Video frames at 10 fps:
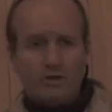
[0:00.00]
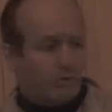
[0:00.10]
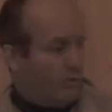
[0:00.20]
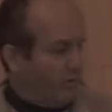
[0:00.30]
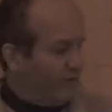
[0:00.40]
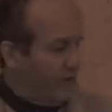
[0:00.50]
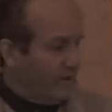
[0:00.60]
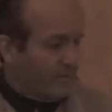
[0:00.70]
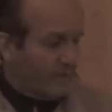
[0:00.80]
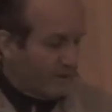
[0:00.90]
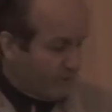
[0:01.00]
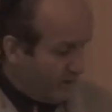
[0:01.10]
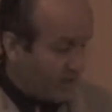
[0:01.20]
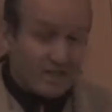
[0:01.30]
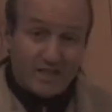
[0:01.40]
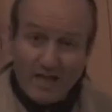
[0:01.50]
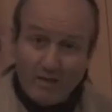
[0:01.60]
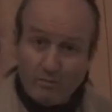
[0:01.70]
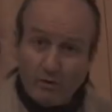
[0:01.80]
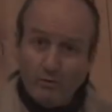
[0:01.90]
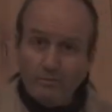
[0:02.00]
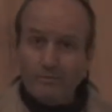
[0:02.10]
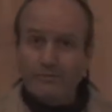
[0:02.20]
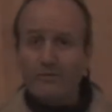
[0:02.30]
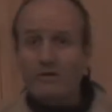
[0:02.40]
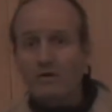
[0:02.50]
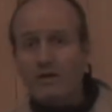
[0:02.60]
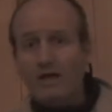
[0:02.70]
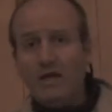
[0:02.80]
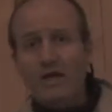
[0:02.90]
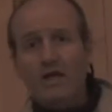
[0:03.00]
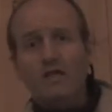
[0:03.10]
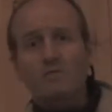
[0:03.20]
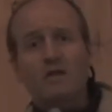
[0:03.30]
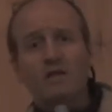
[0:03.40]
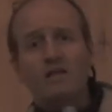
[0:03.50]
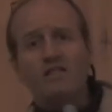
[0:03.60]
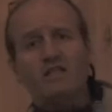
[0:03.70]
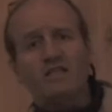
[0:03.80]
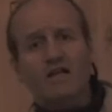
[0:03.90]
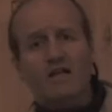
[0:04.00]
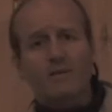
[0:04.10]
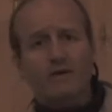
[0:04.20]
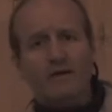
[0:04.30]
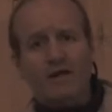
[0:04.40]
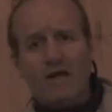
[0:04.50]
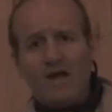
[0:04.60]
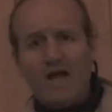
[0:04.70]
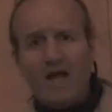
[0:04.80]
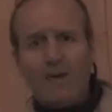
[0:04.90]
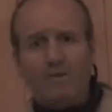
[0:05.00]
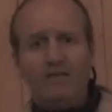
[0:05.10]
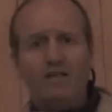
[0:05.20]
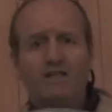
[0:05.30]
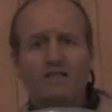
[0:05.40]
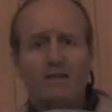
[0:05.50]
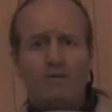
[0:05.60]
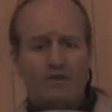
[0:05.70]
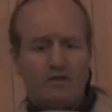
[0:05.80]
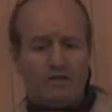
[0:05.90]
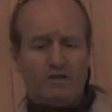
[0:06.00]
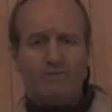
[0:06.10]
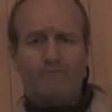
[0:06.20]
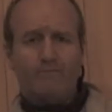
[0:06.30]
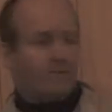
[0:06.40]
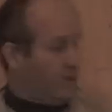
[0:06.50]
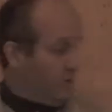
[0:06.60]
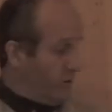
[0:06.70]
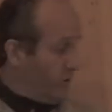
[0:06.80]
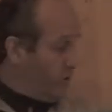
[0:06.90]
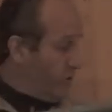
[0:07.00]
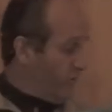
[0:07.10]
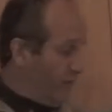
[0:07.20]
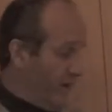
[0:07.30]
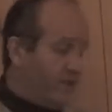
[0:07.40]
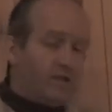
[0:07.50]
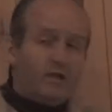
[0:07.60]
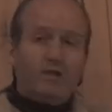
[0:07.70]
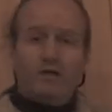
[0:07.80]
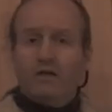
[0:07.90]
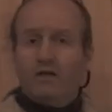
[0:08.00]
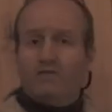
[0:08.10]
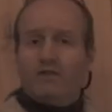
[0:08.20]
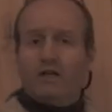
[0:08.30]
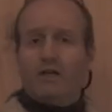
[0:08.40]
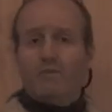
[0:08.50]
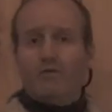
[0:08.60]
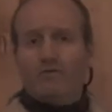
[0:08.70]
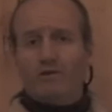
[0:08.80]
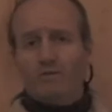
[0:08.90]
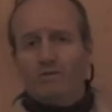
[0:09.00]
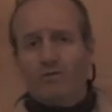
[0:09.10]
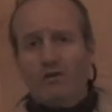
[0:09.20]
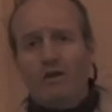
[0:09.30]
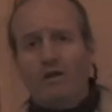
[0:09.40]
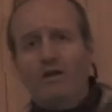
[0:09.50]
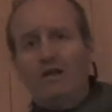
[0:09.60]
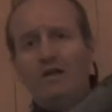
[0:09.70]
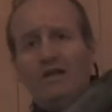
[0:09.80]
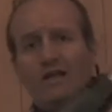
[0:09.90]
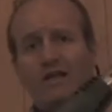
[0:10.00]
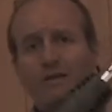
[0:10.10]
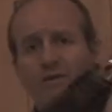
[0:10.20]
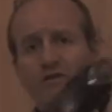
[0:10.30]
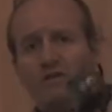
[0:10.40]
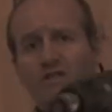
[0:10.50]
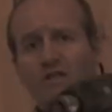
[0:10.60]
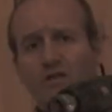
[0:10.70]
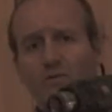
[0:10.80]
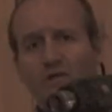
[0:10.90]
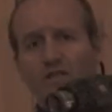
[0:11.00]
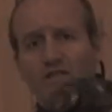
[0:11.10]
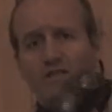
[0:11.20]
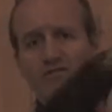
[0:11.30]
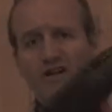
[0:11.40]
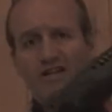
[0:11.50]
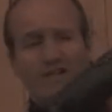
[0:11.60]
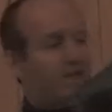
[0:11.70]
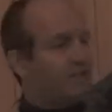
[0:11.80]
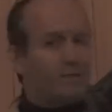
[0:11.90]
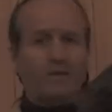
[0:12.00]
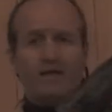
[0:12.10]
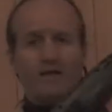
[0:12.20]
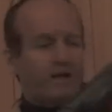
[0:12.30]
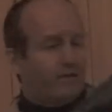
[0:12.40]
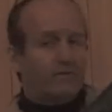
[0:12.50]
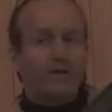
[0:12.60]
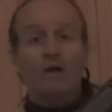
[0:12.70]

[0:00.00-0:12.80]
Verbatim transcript: So what we've done, taking a slalom pole, okay, it's quite of these things lying about, we've done this type of thing to it. Use an old friend, if you've done any boot fitting before, you come across these little beasties. Fantastic bit of kit.